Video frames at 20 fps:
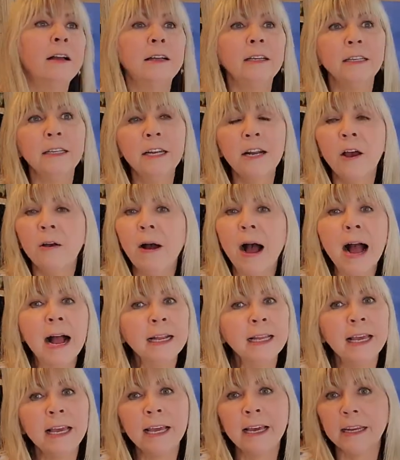You know, I
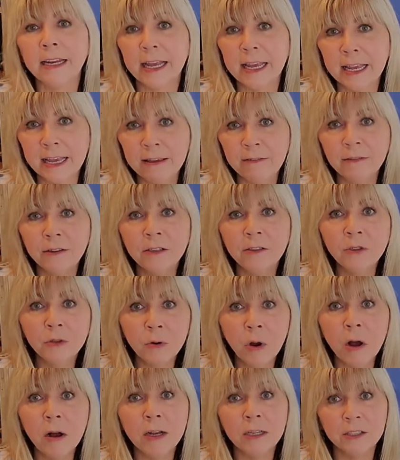can't even
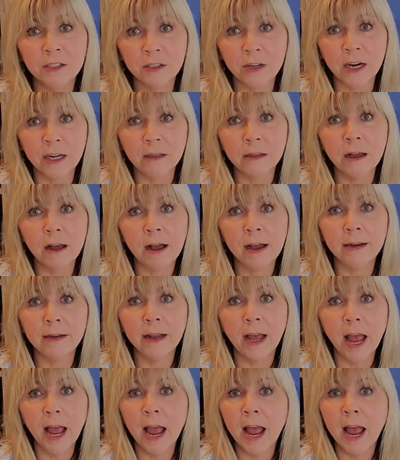draw a straight line.